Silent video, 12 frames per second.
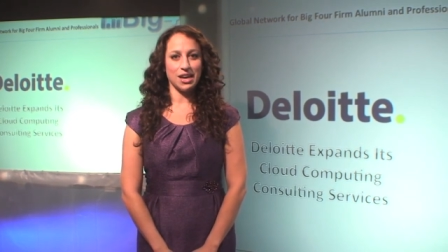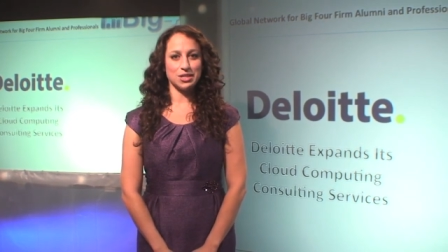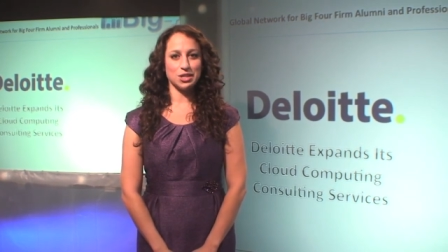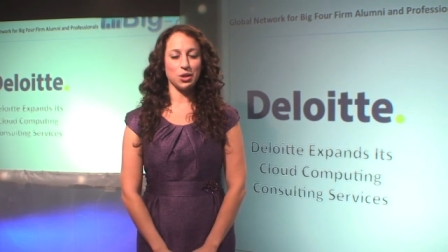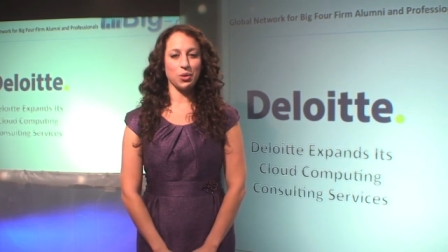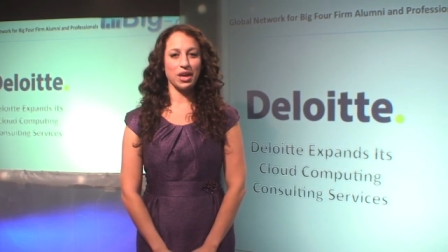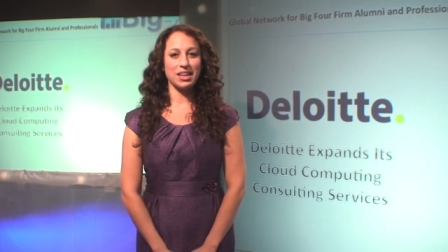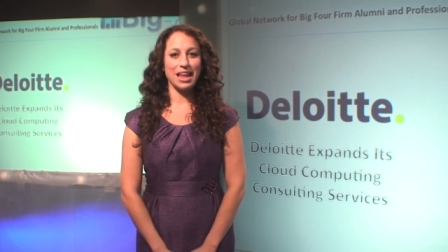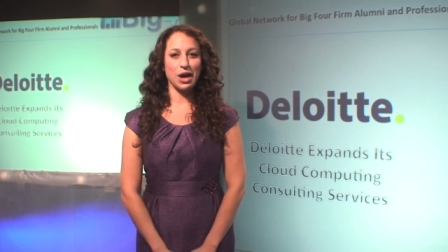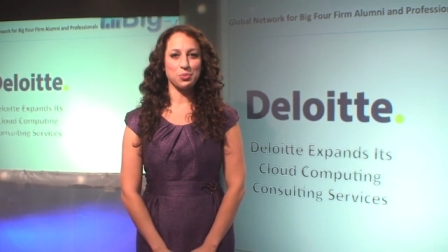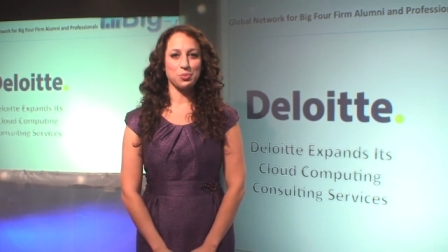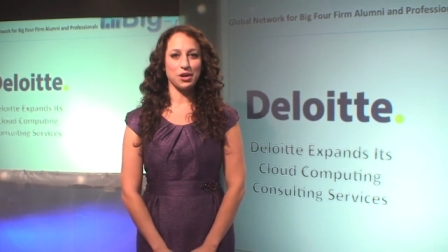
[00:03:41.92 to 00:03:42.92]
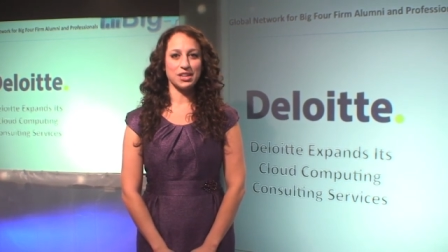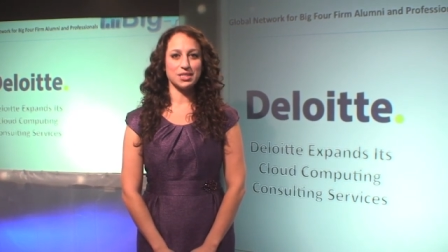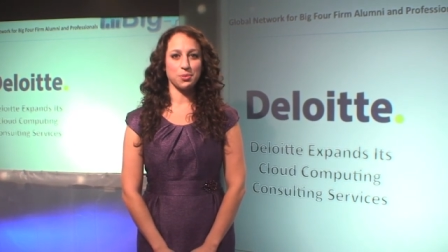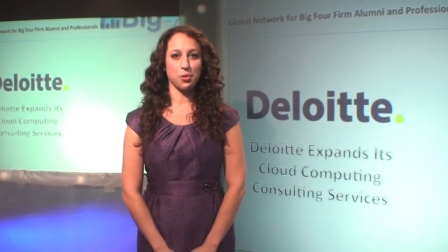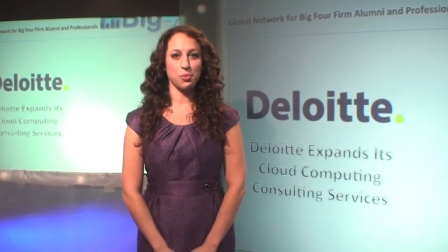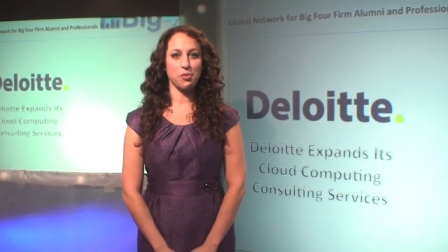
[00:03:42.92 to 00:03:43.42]
Deloitte CloudPrint,
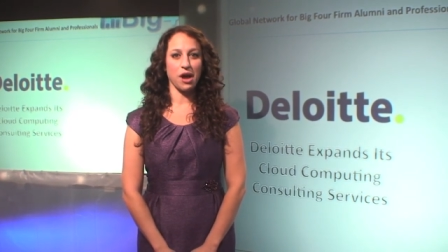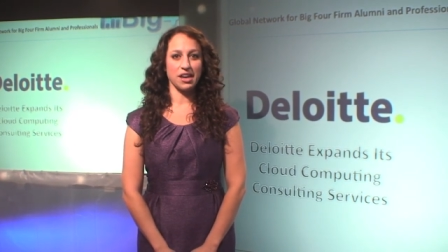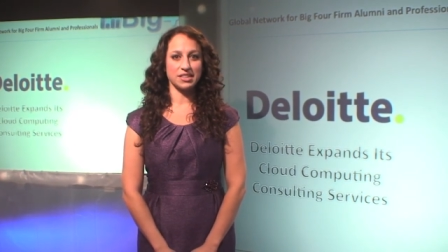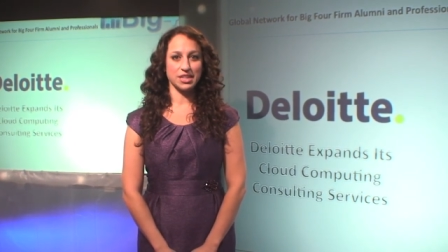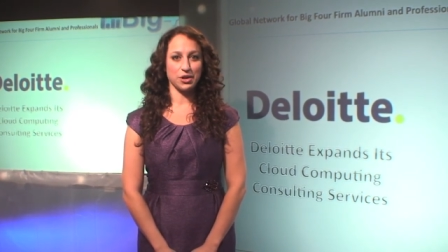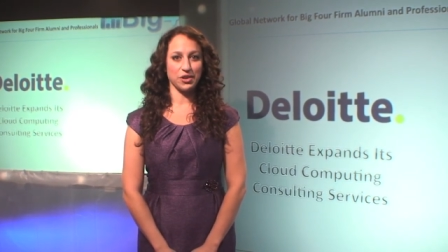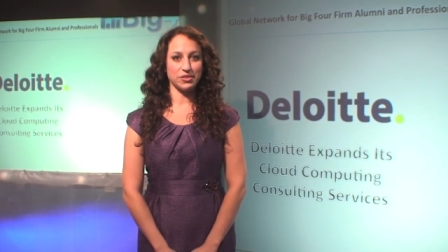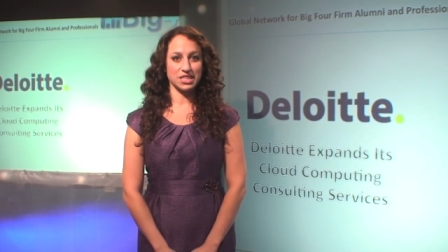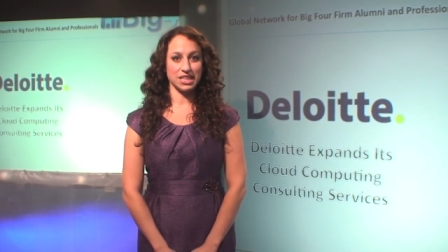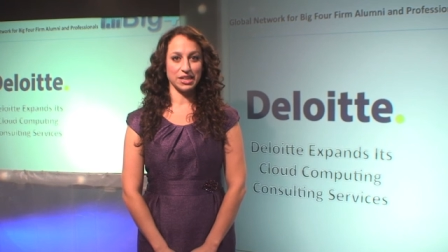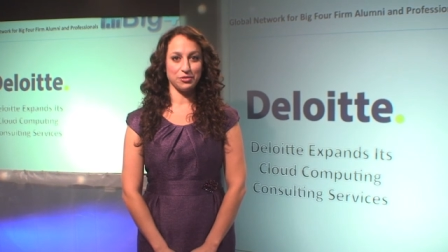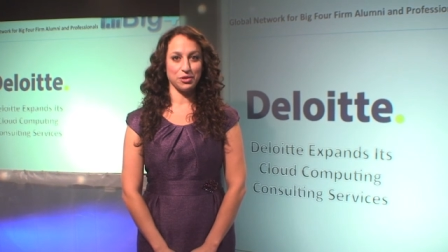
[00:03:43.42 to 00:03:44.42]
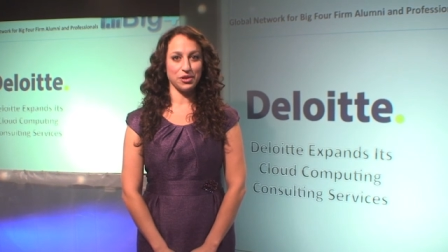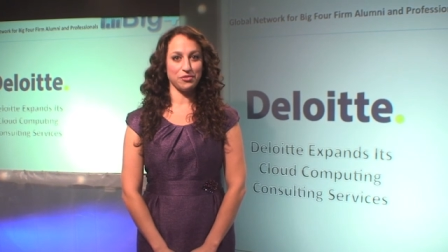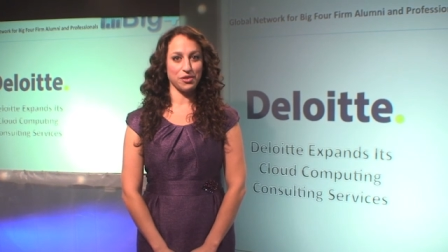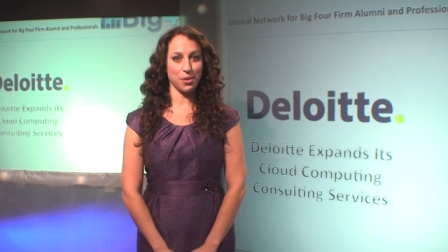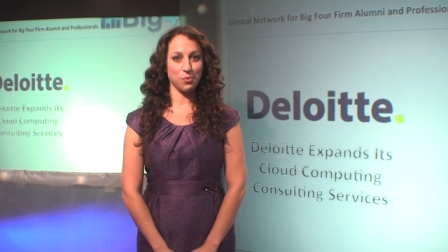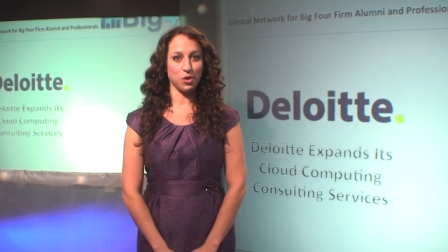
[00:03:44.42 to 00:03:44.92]
a proprietary delivery
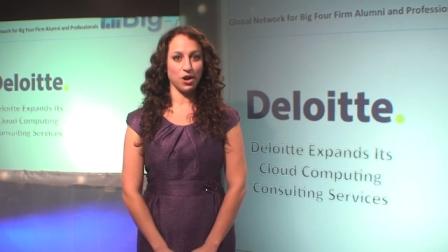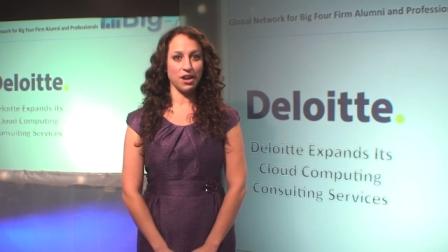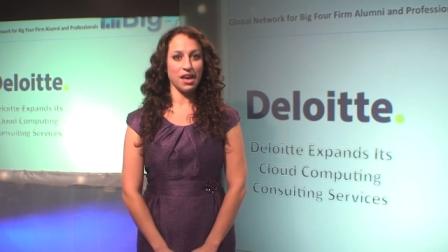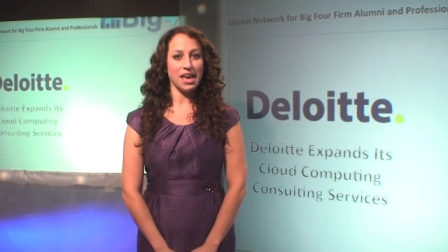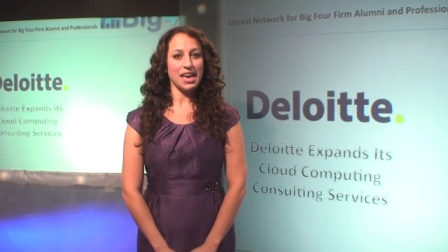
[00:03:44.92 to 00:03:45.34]
framework,